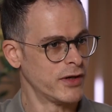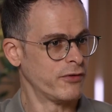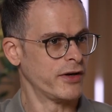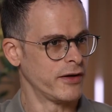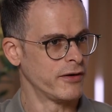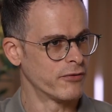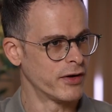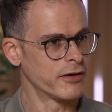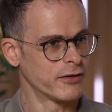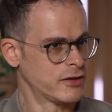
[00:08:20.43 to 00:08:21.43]
every day,
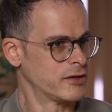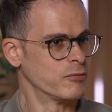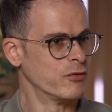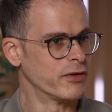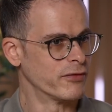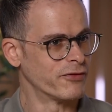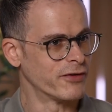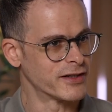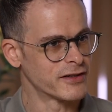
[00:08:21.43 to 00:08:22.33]
right? Because it's moving very fast.